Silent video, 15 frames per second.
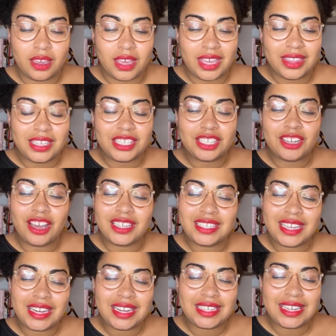This
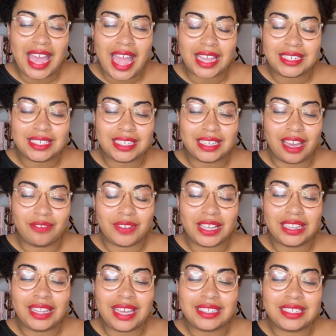nauseating tactic of
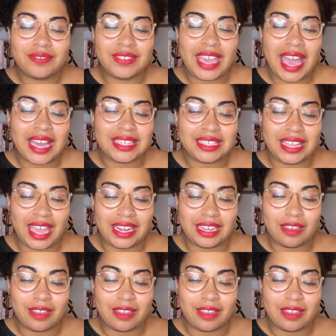collective gaslighting